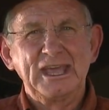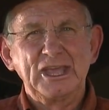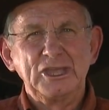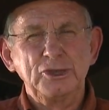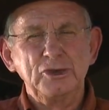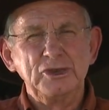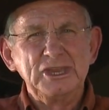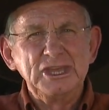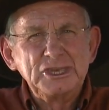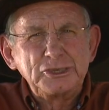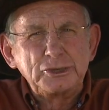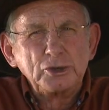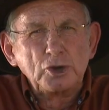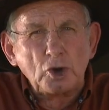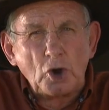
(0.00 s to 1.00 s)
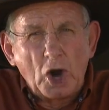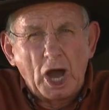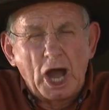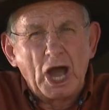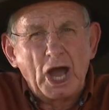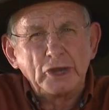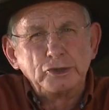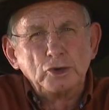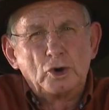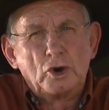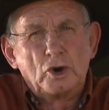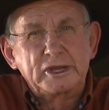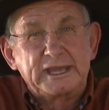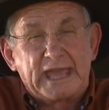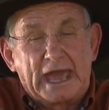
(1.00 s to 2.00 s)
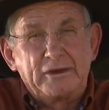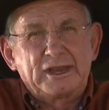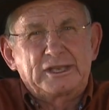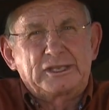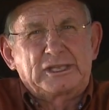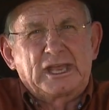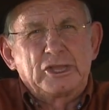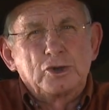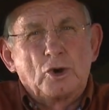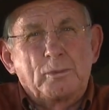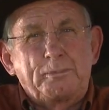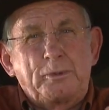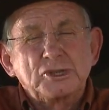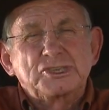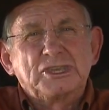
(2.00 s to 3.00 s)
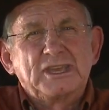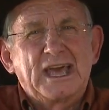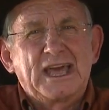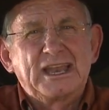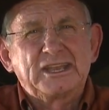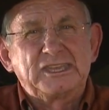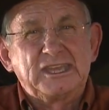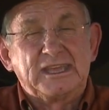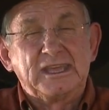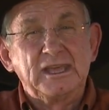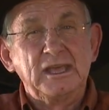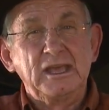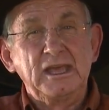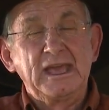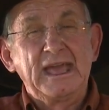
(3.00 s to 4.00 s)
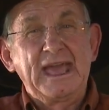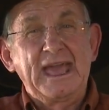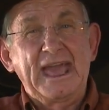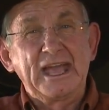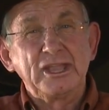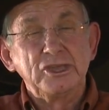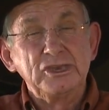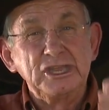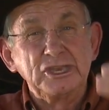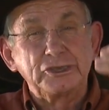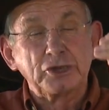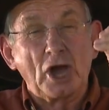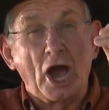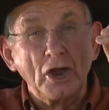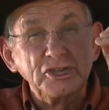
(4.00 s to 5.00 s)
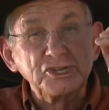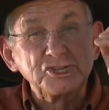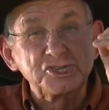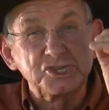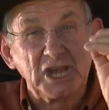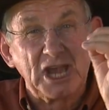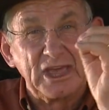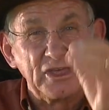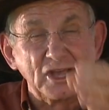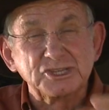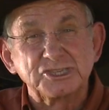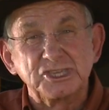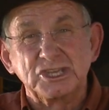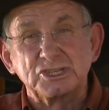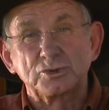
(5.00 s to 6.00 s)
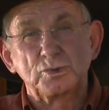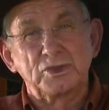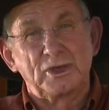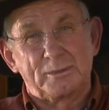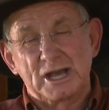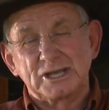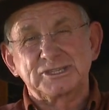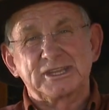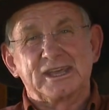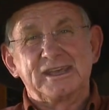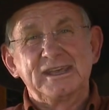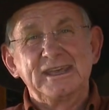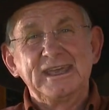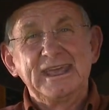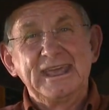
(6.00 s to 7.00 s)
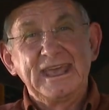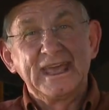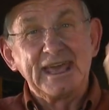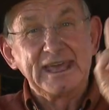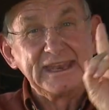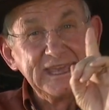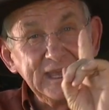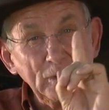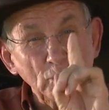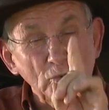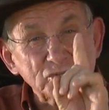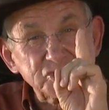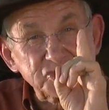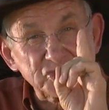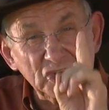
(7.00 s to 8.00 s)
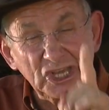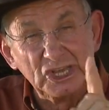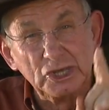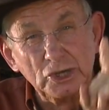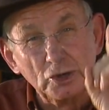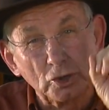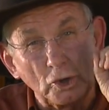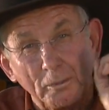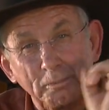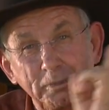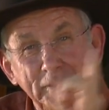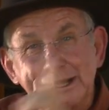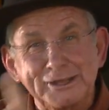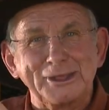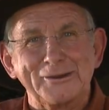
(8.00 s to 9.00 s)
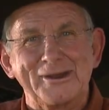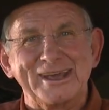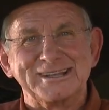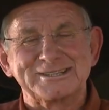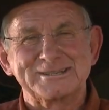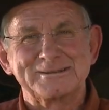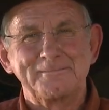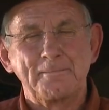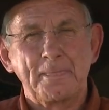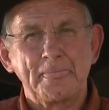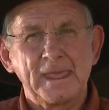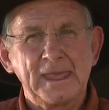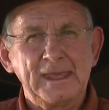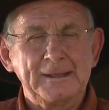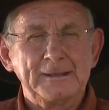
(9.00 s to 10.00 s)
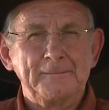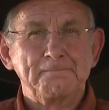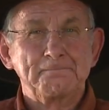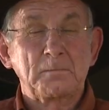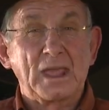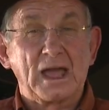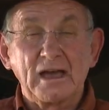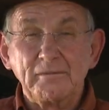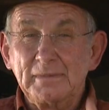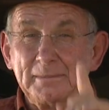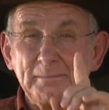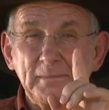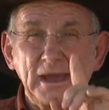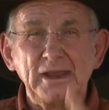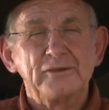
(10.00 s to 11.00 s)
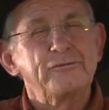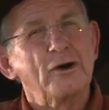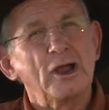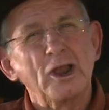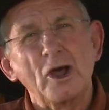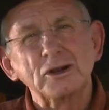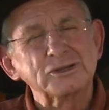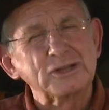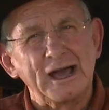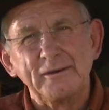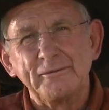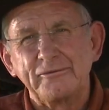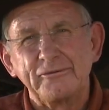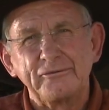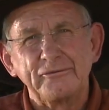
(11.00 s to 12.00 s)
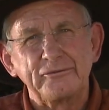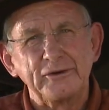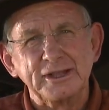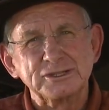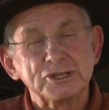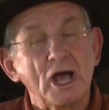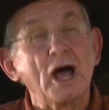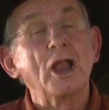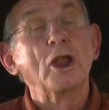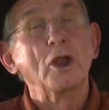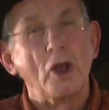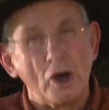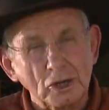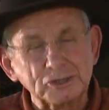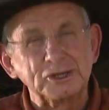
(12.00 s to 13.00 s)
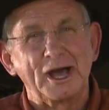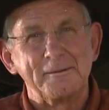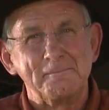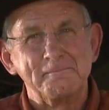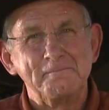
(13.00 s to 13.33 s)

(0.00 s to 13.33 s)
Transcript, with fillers: You need to guard your character and your personality. And you need to only share those things with the master. And he will see you complete the race. I've been married for a long time, friends, a long time.